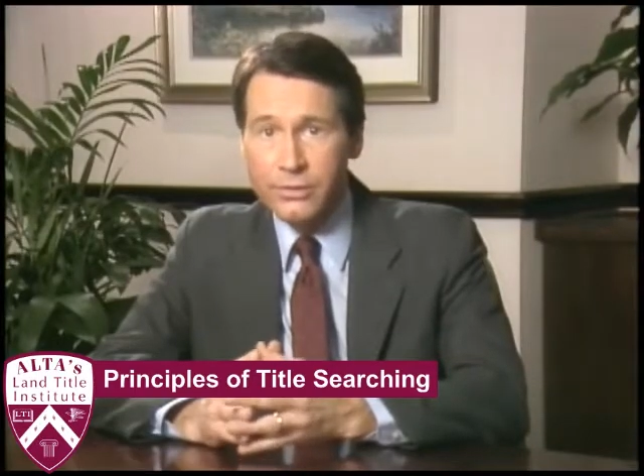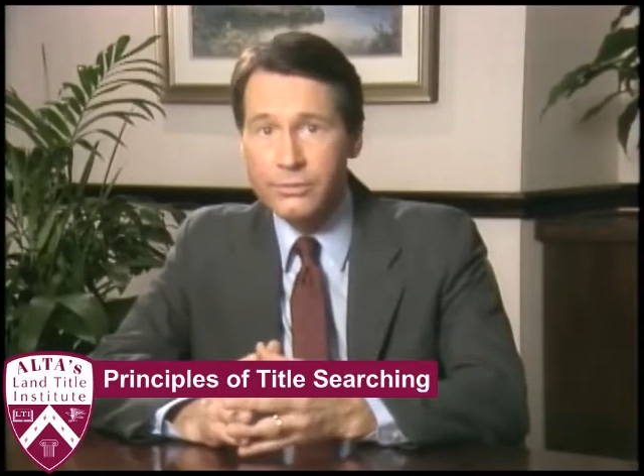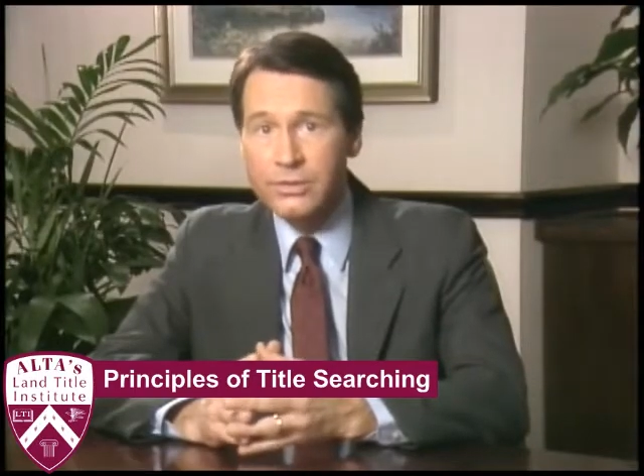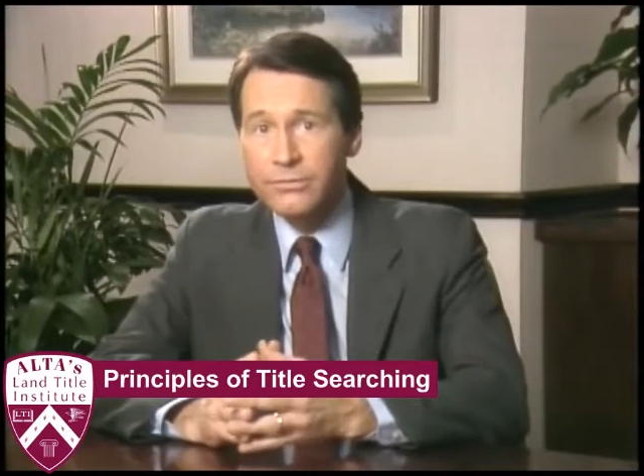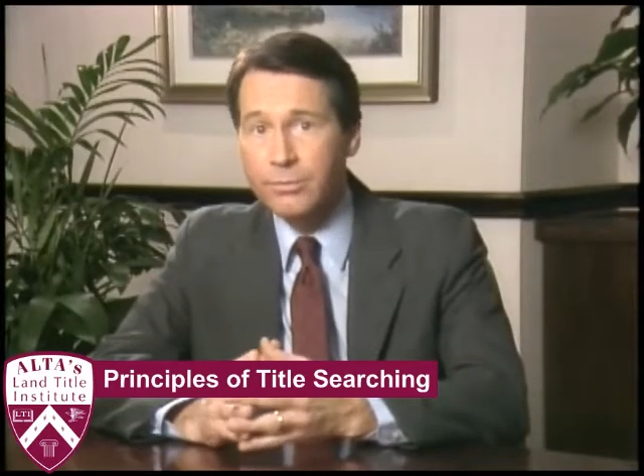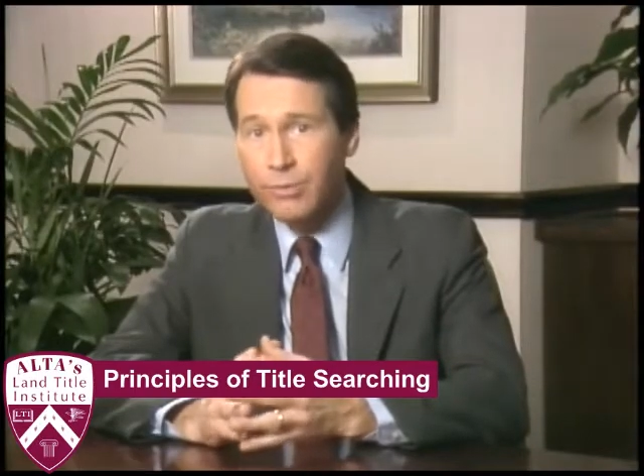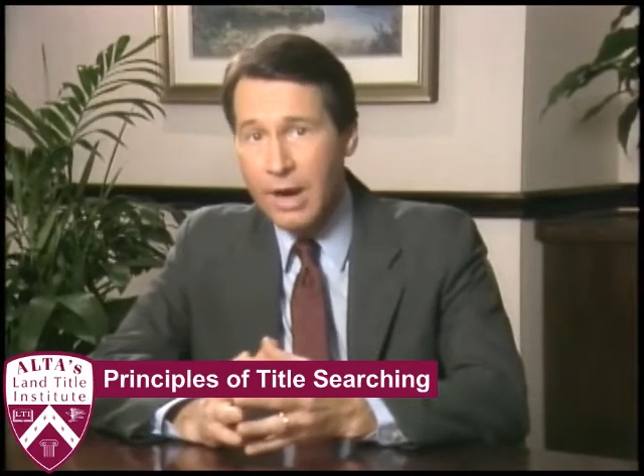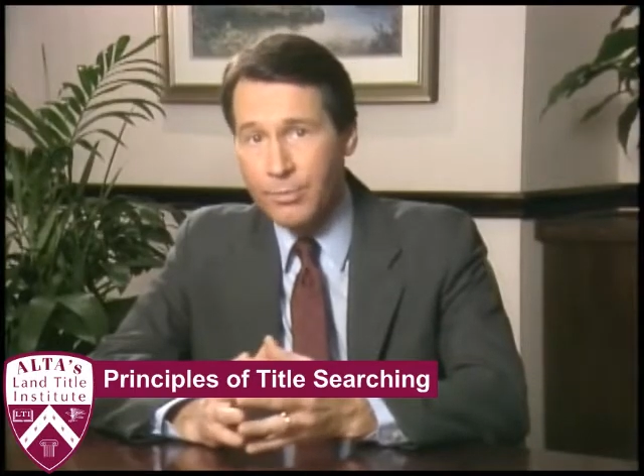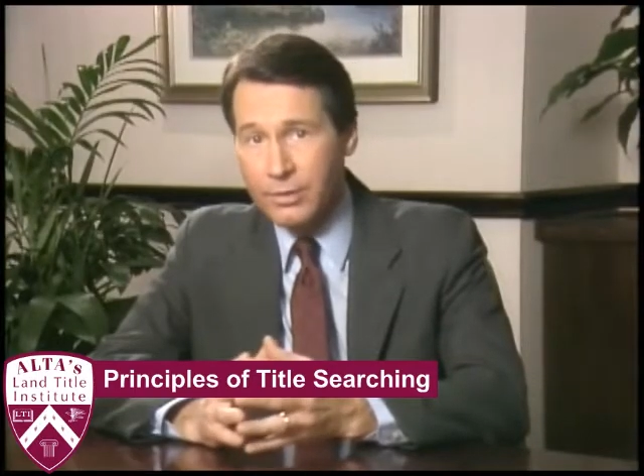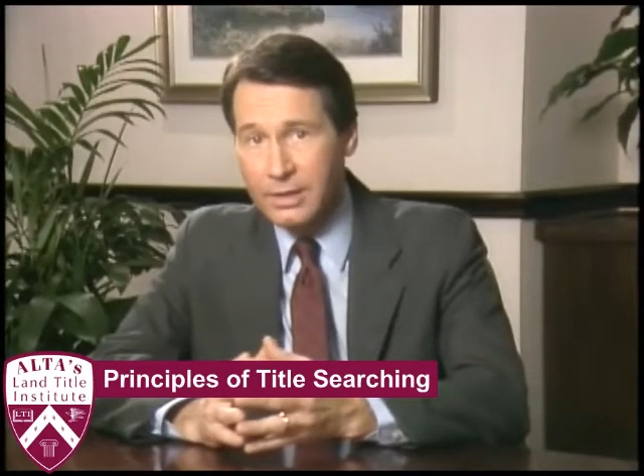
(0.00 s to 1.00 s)
use of a
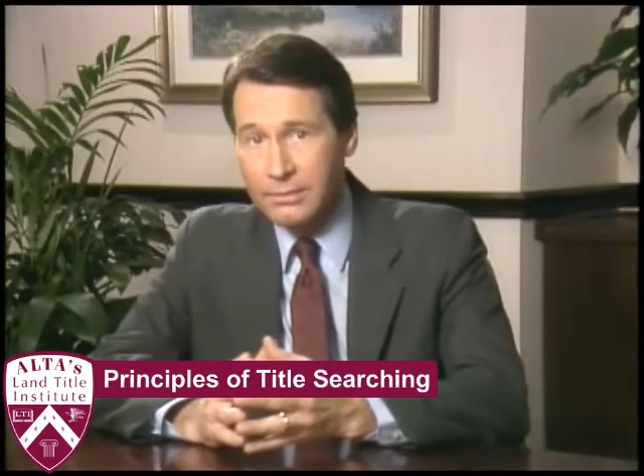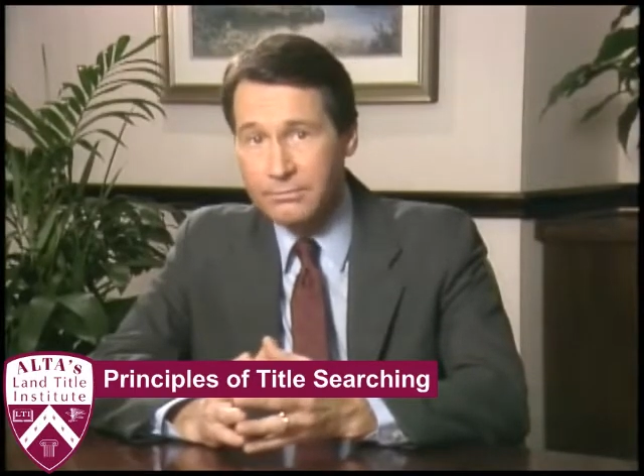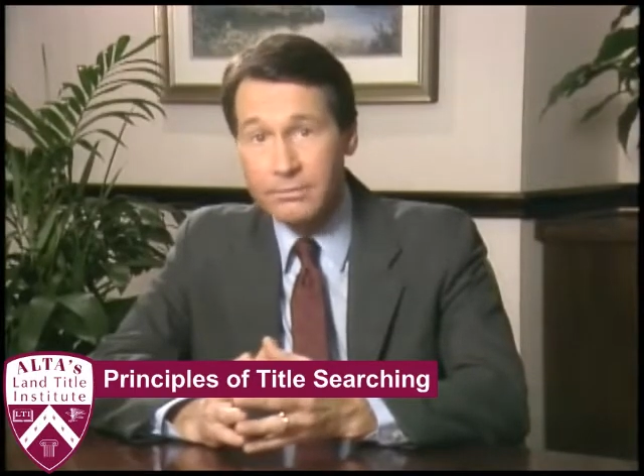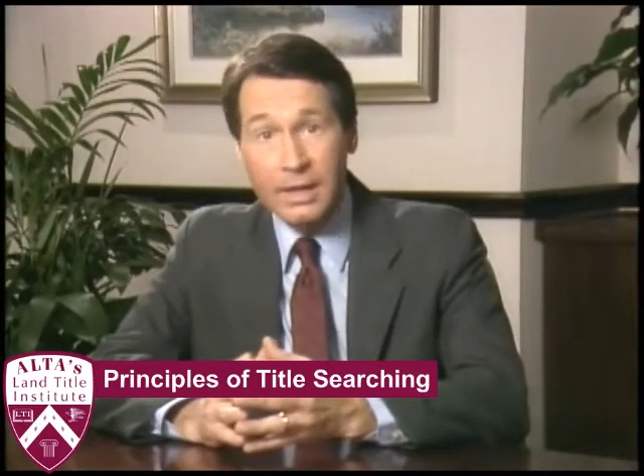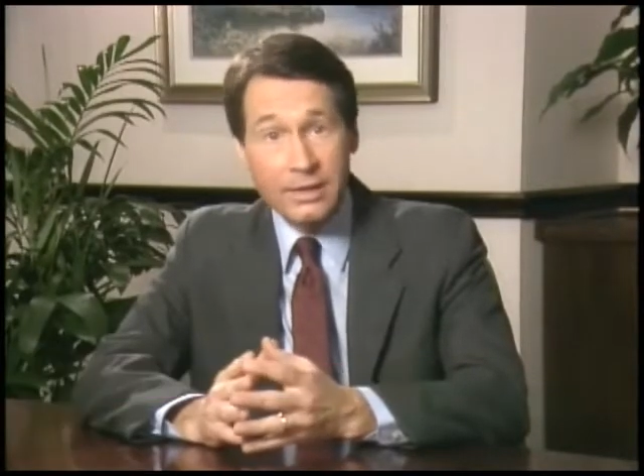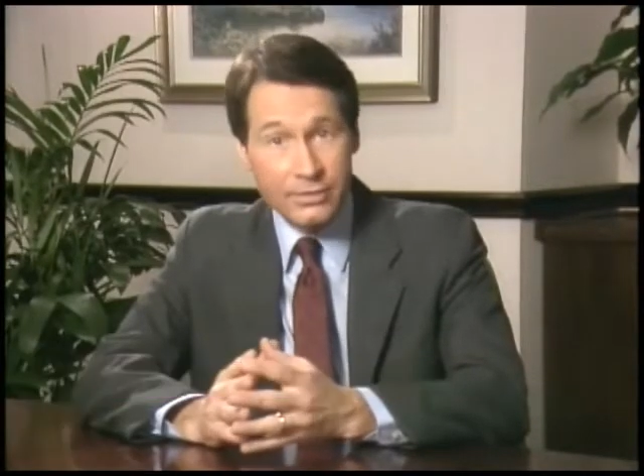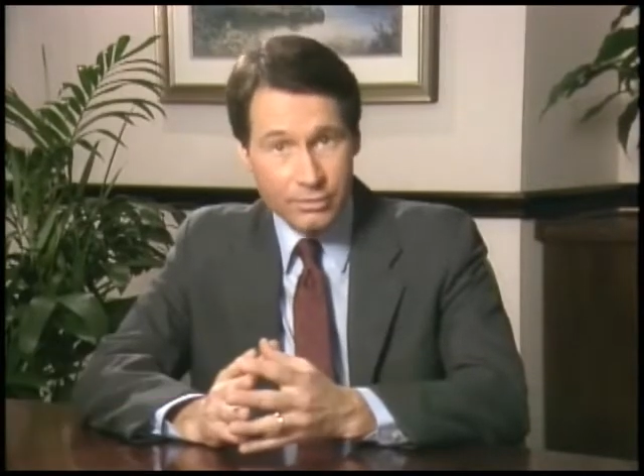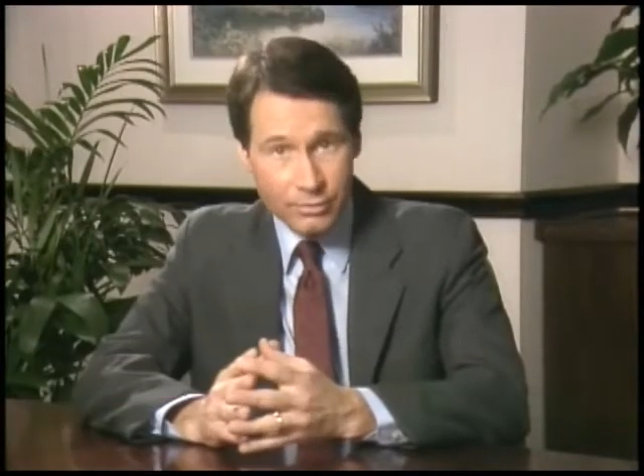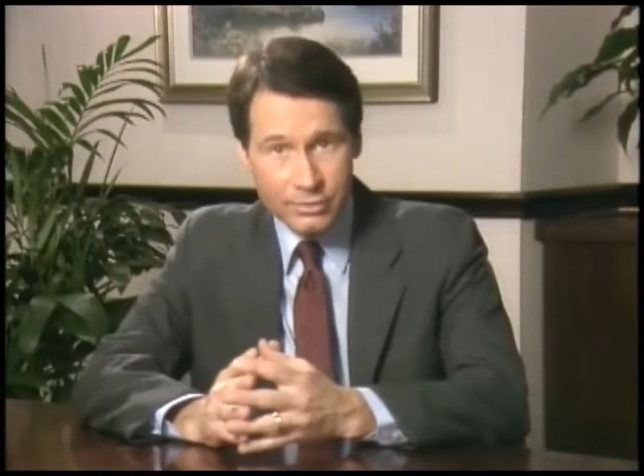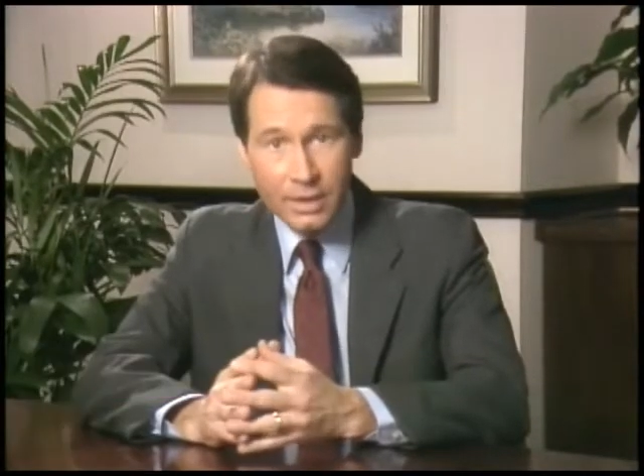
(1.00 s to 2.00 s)
property and,
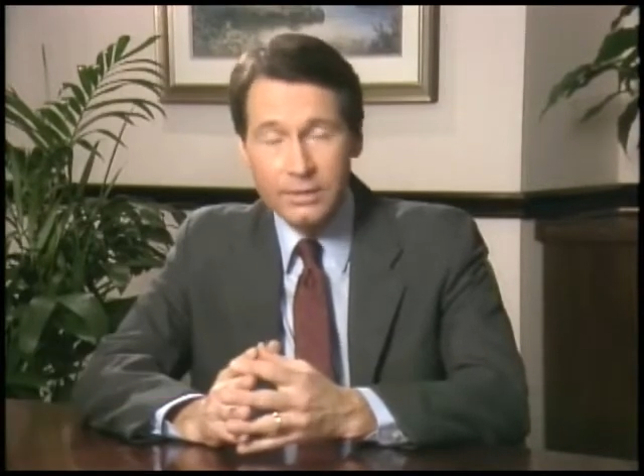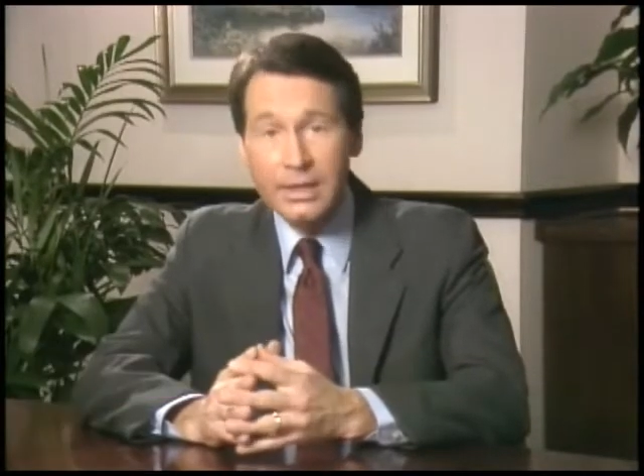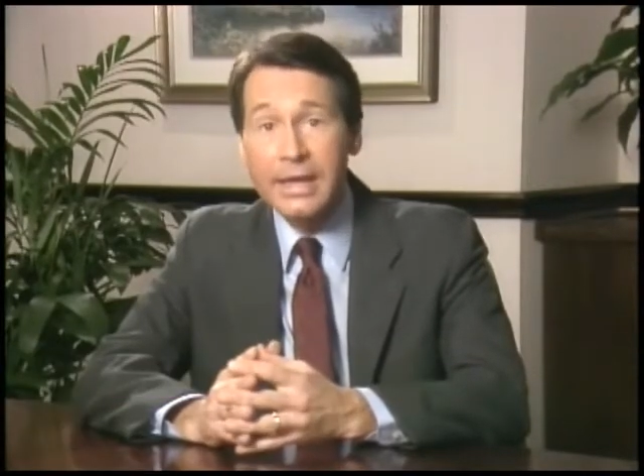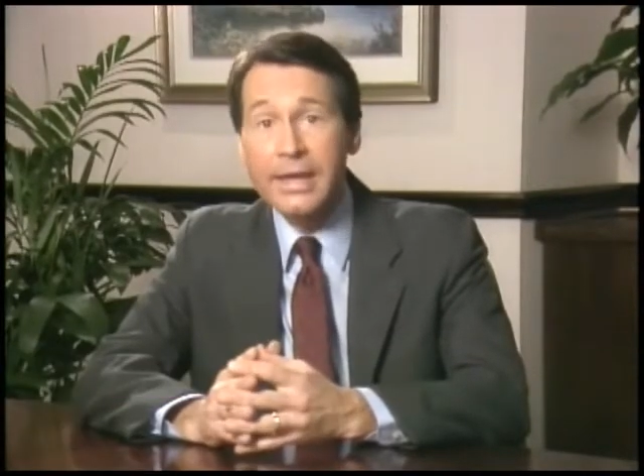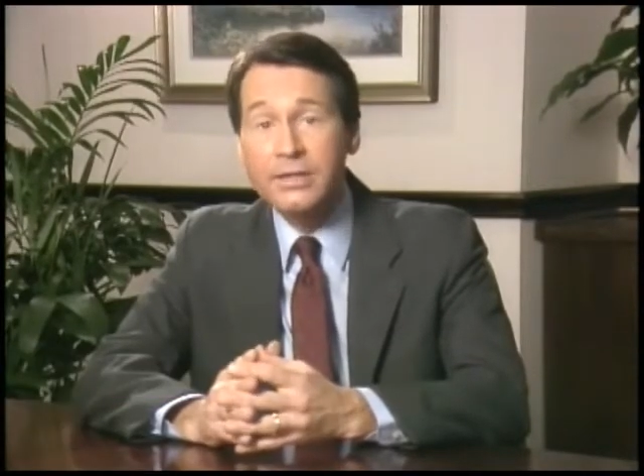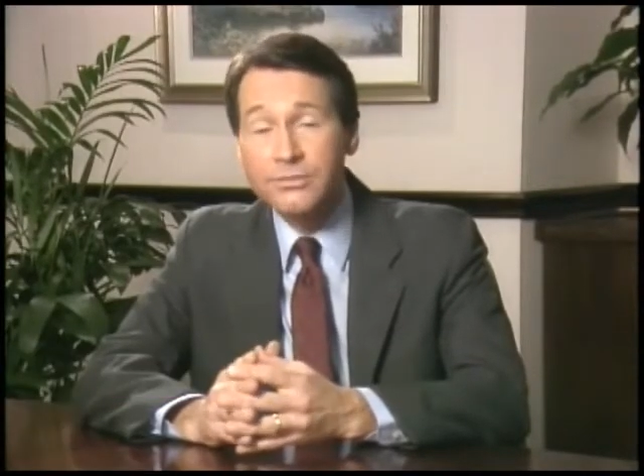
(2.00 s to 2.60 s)
as a result, its